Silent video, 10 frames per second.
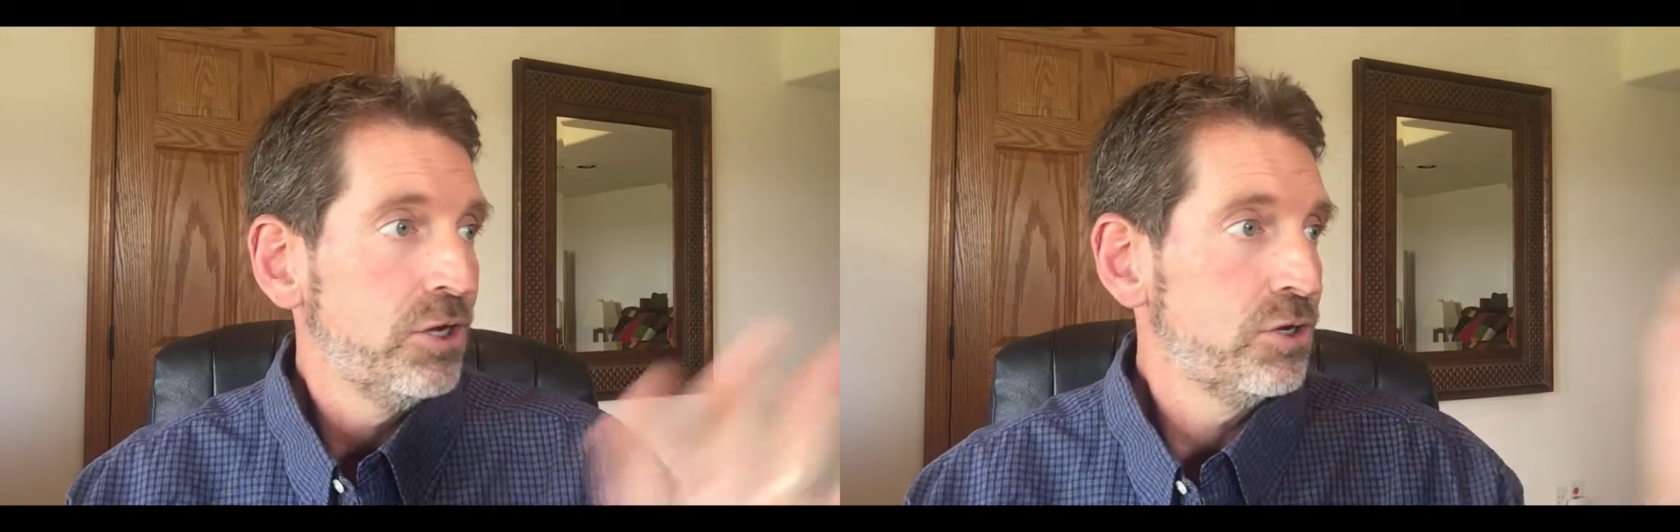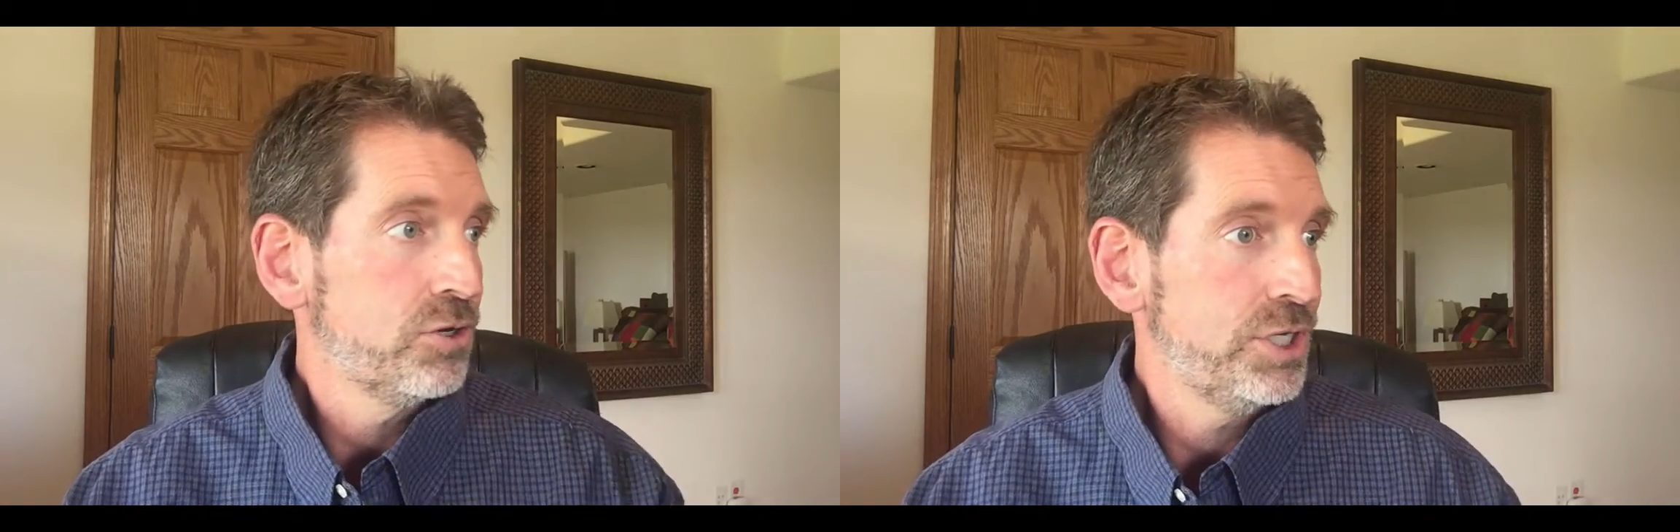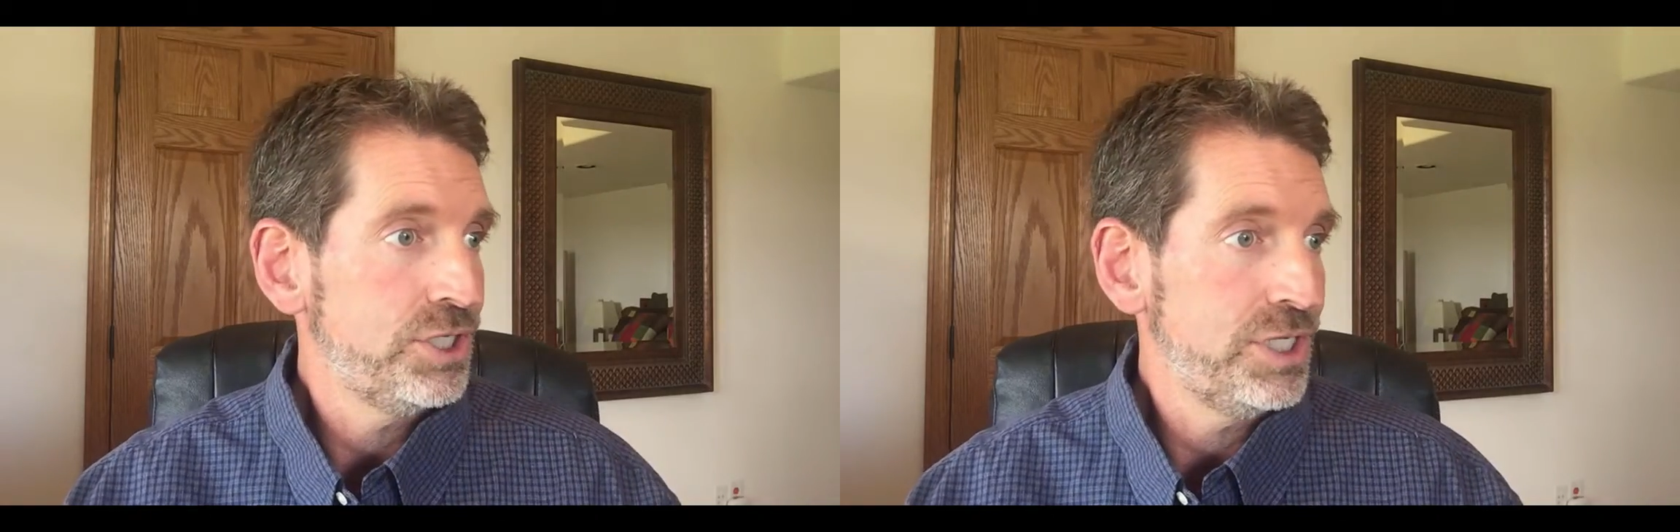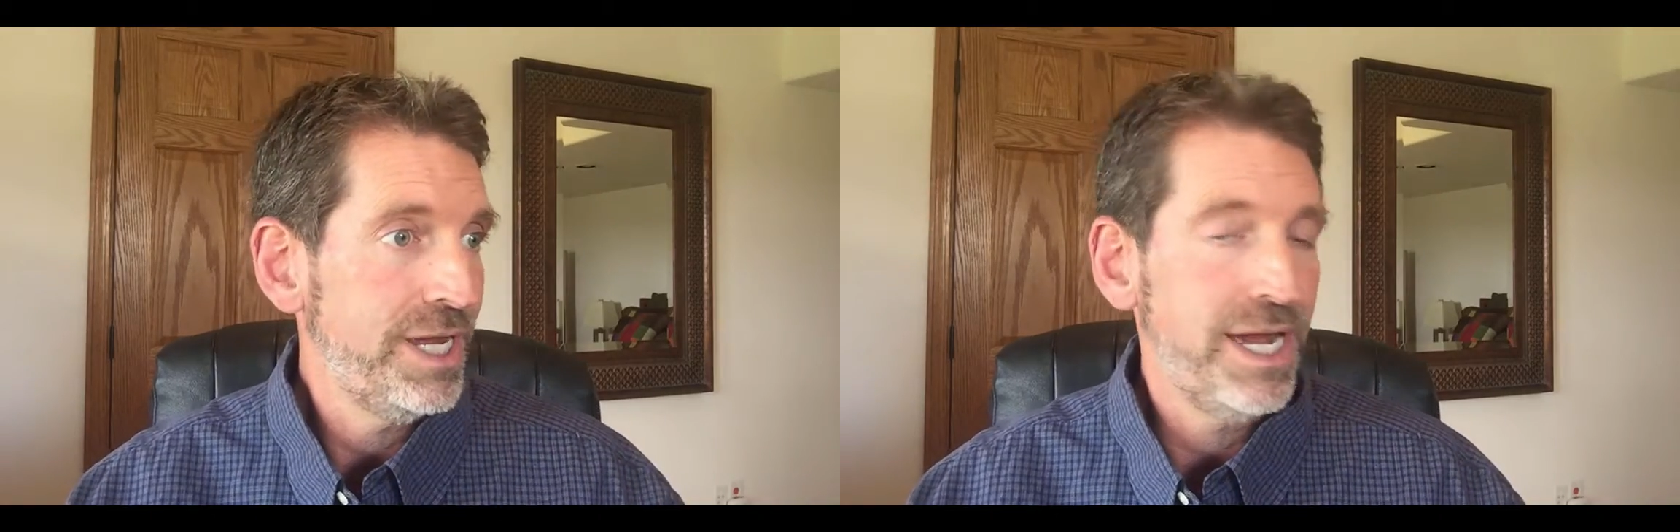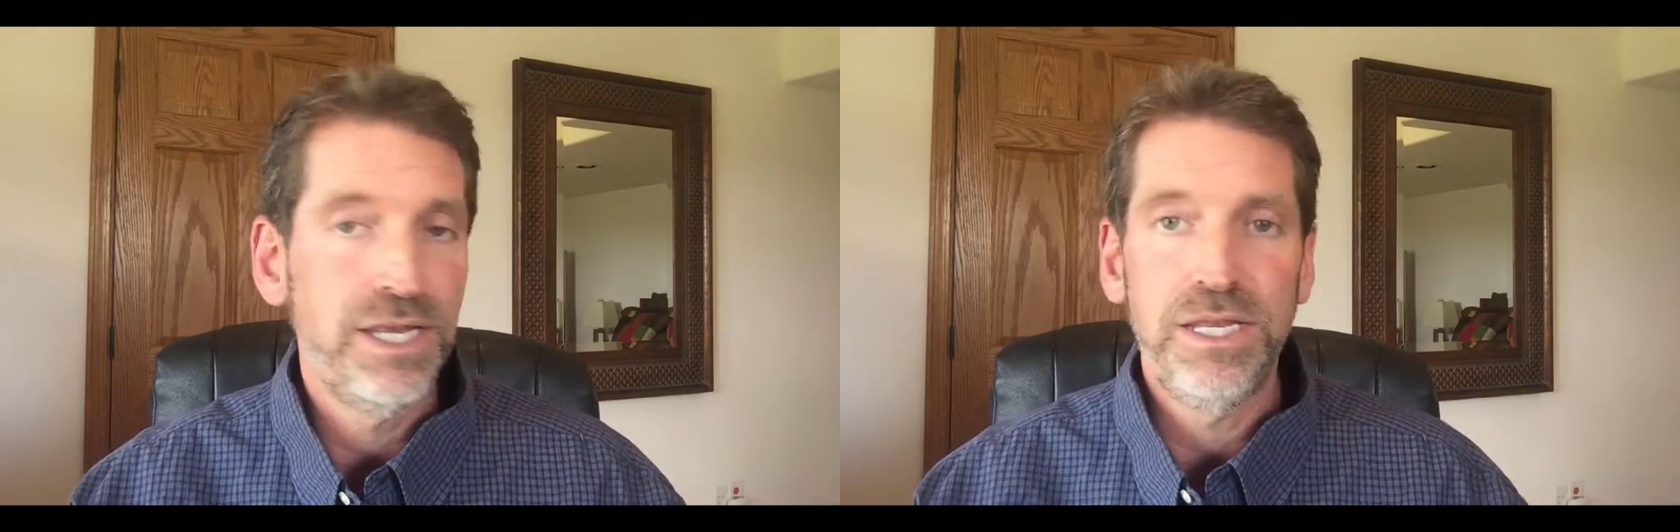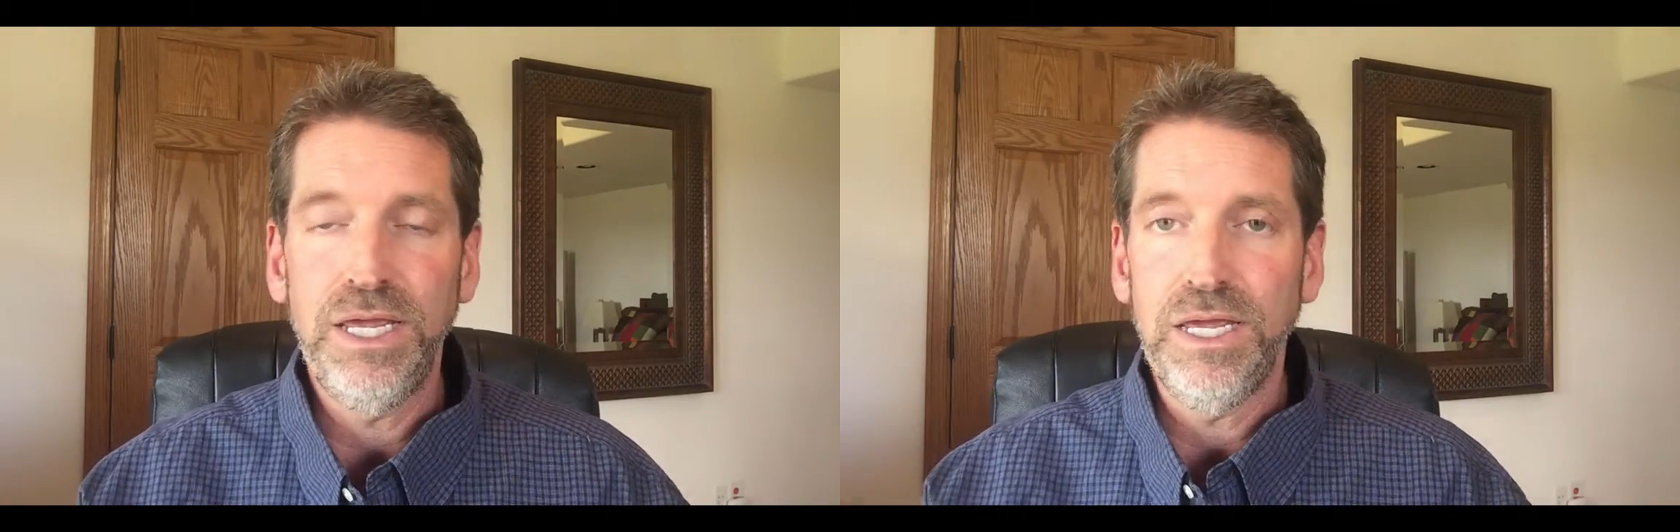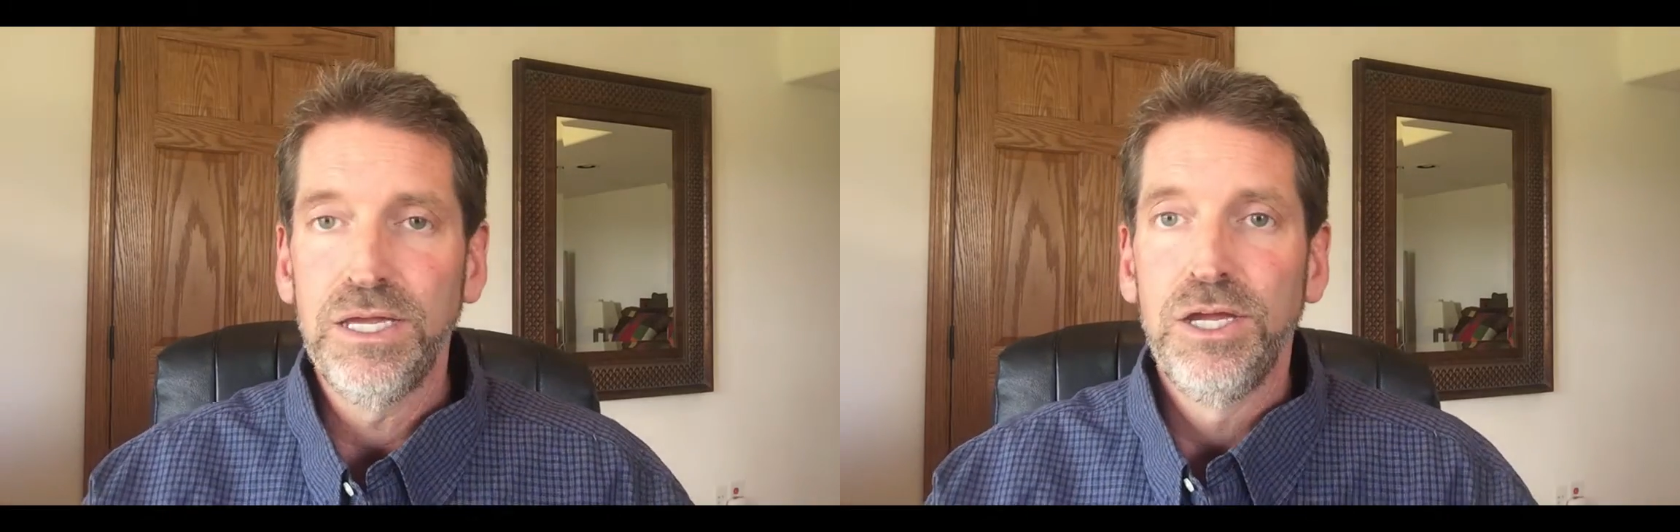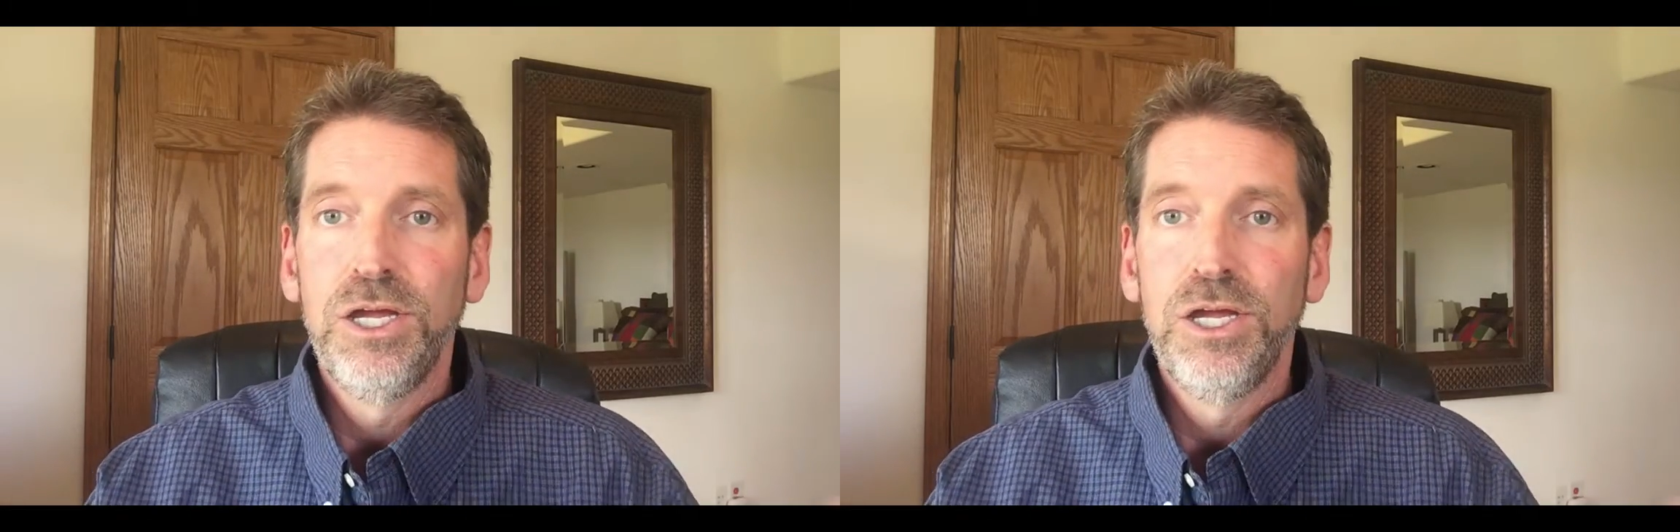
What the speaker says: Christianity,